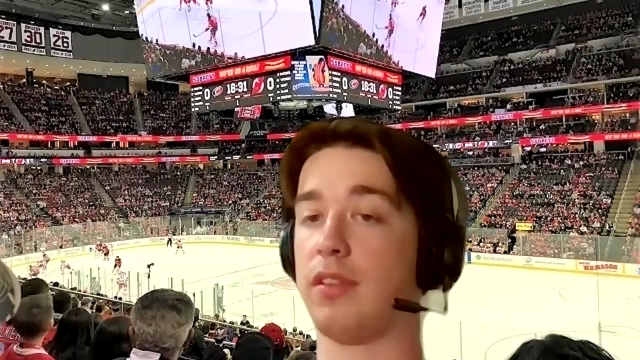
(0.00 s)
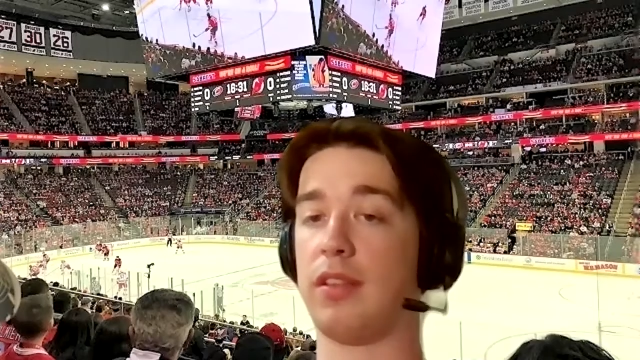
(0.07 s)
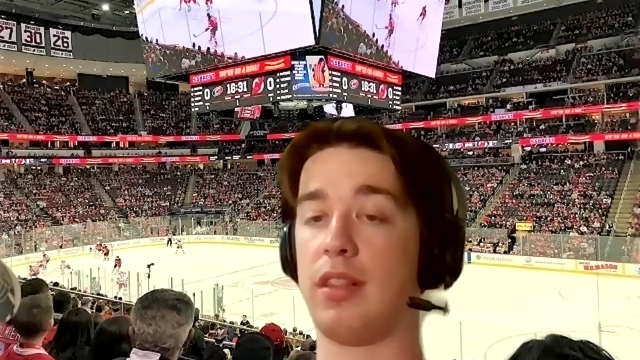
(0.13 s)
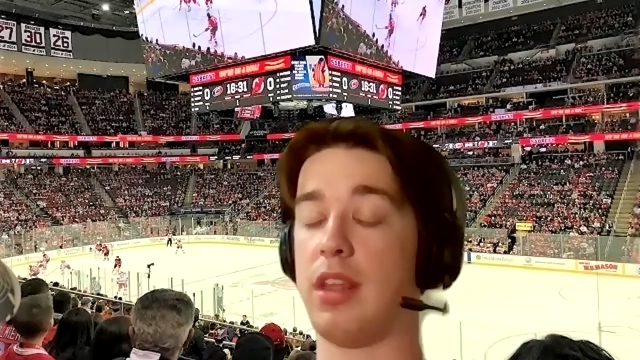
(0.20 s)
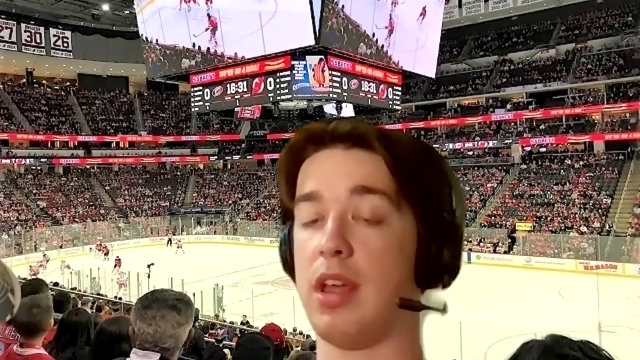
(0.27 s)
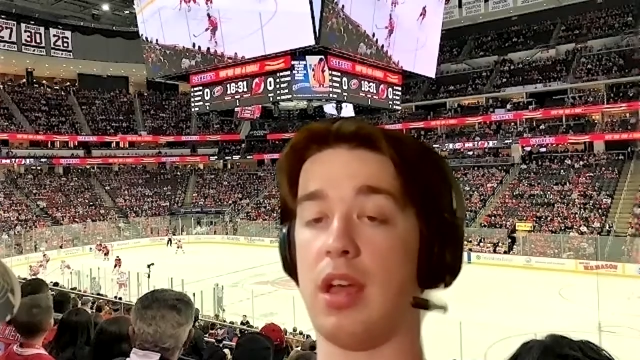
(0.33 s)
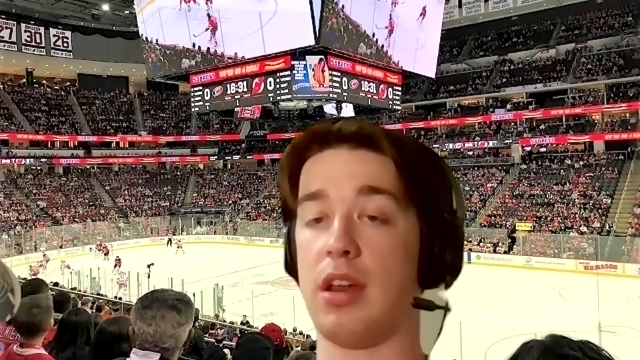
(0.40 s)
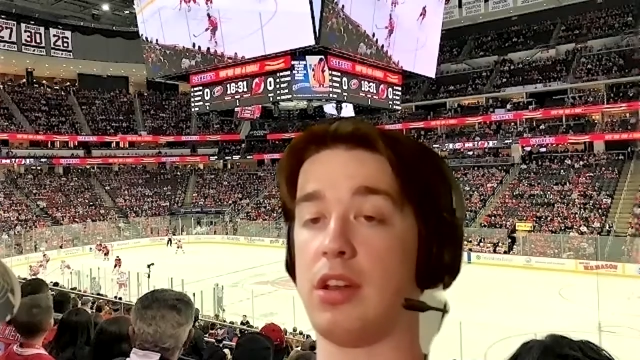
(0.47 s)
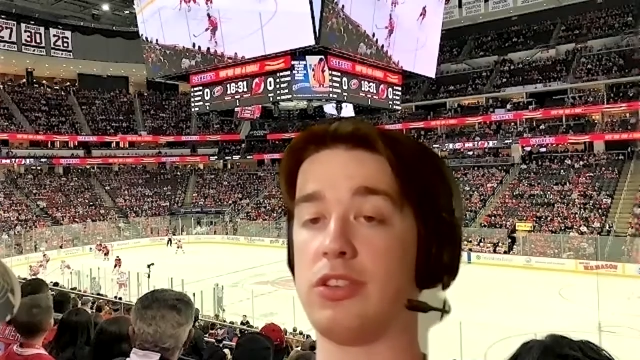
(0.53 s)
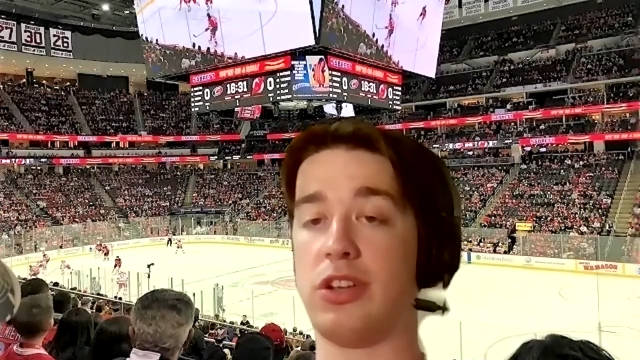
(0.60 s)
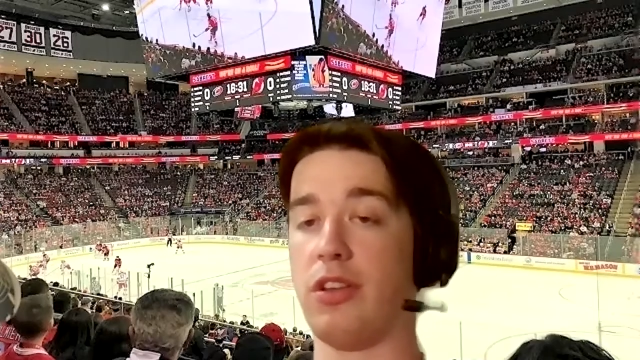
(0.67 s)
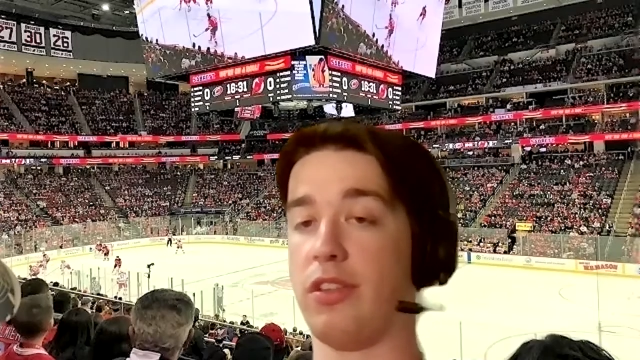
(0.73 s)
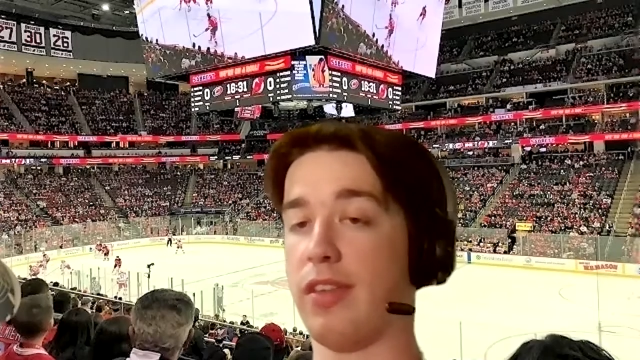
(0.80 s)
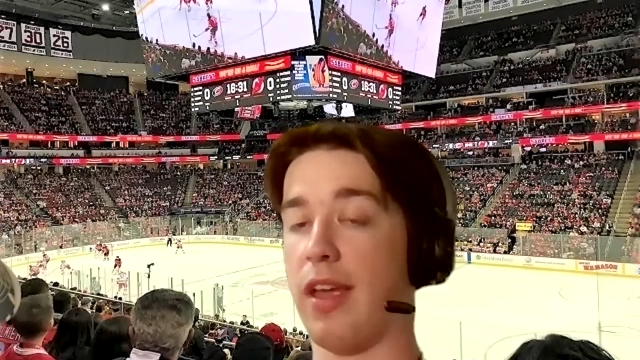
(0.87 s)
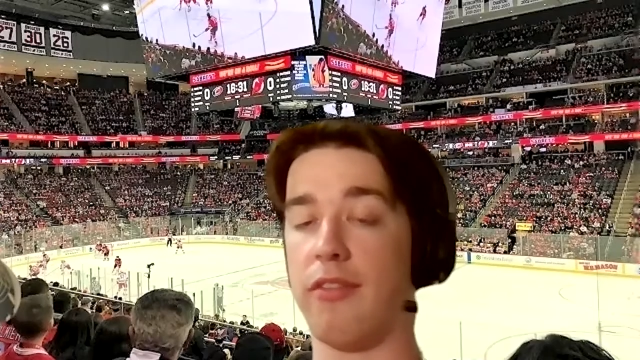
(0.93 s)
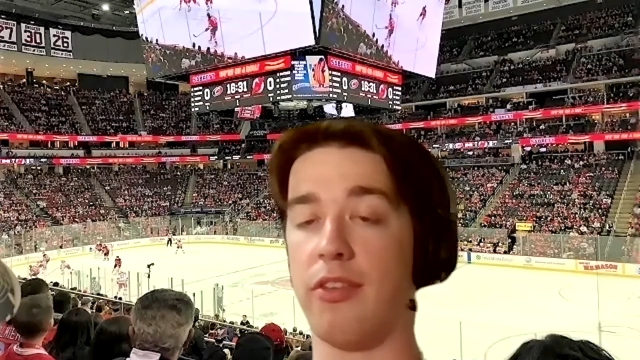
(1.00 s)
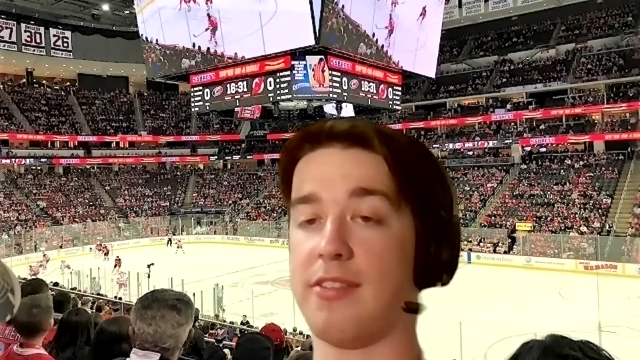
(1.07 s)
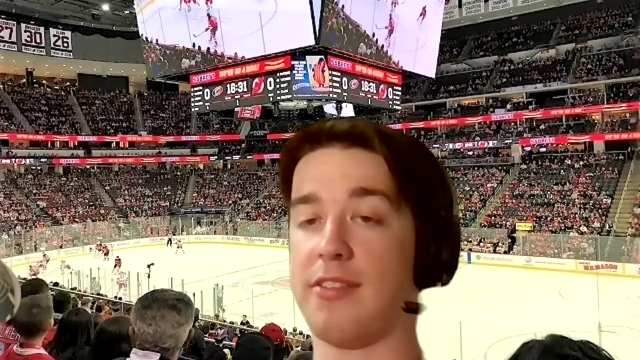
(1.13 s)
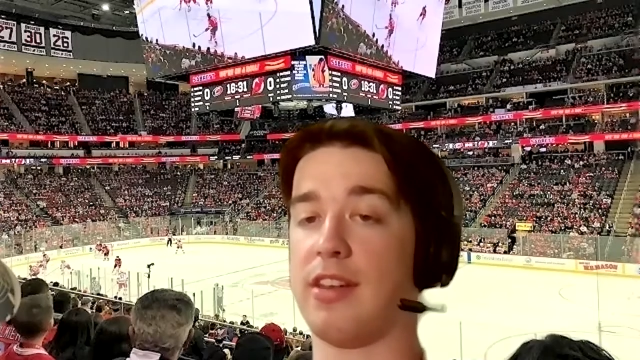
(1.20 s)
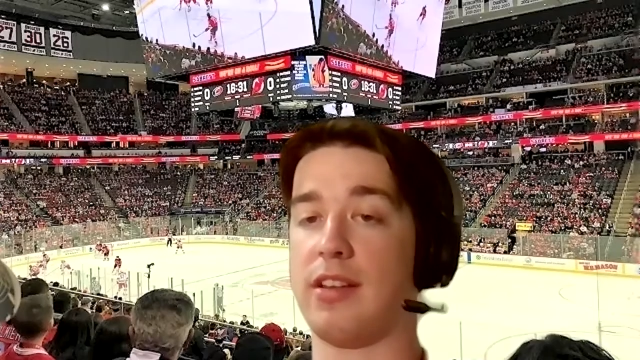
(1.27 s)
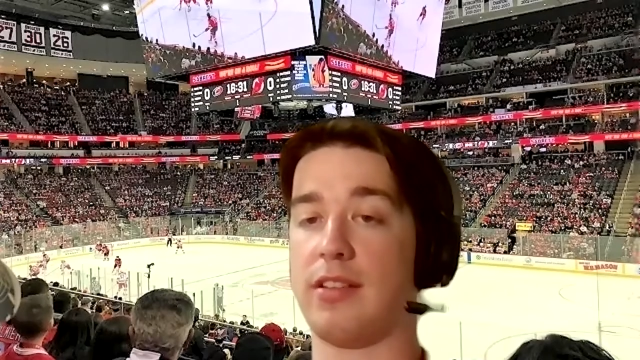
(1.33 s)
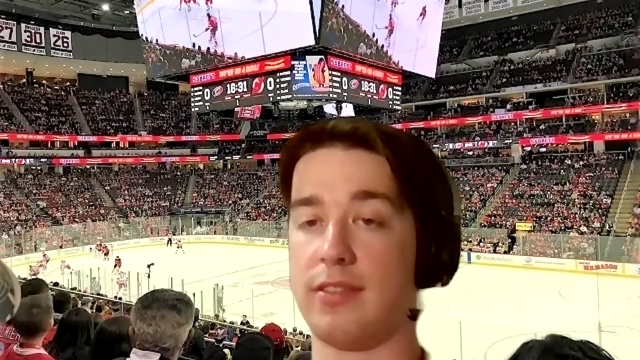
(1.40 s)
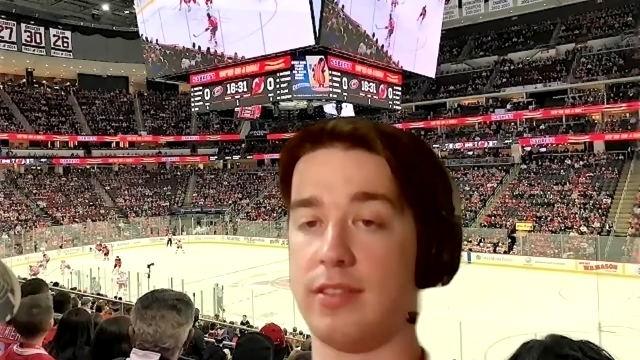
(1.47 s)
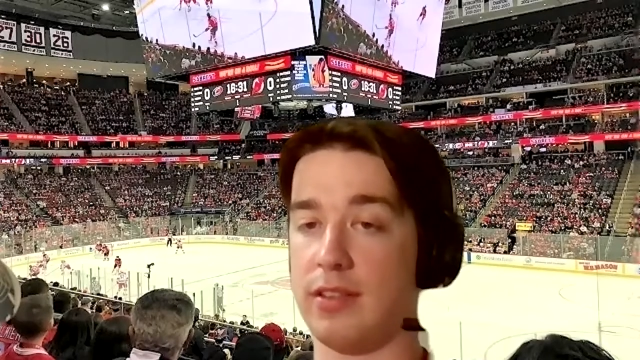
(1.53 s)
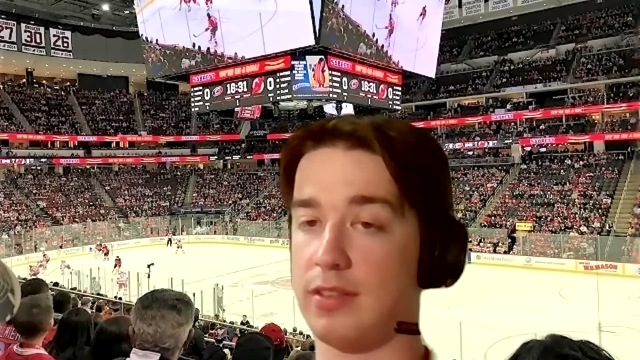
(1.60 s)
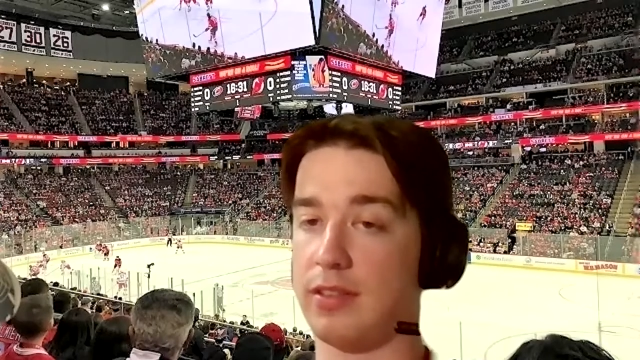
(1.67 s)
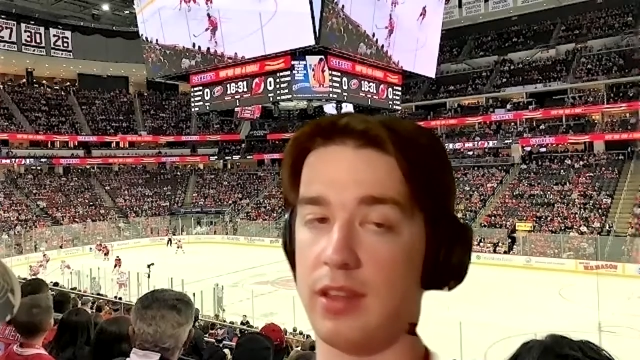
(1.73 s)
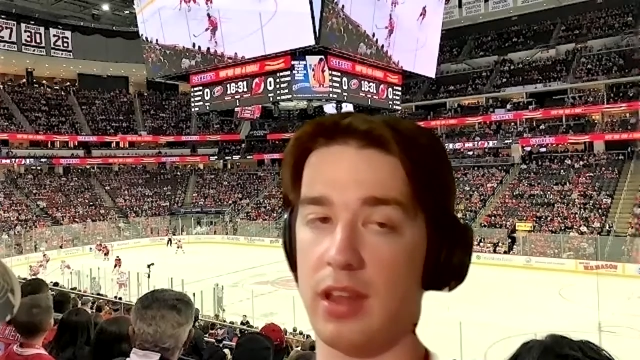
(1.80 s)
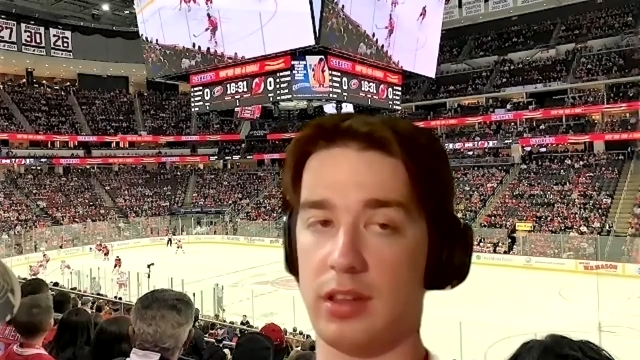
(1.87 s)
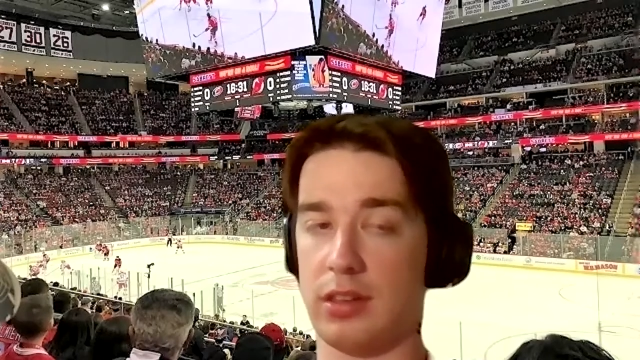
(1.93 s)
the NHL has ever seen
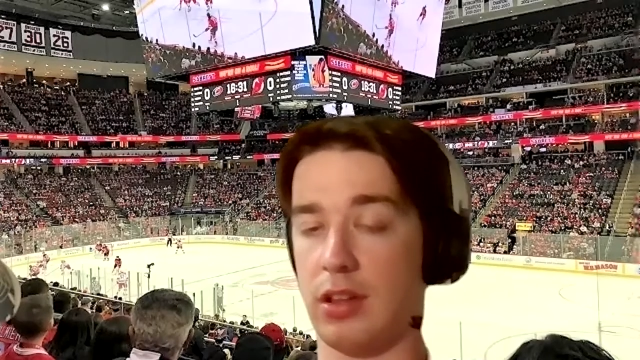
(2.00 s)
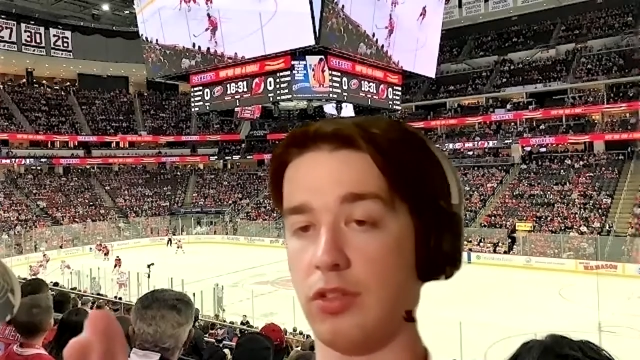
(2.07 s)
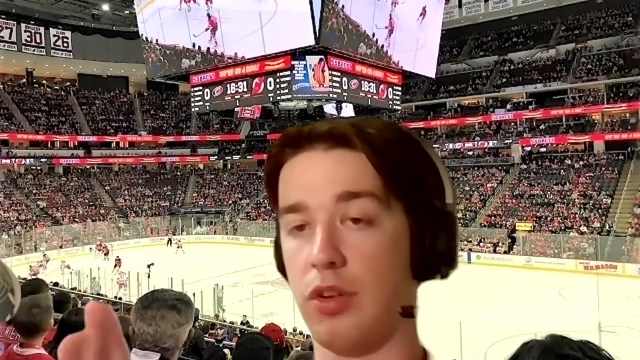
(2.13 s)
since like the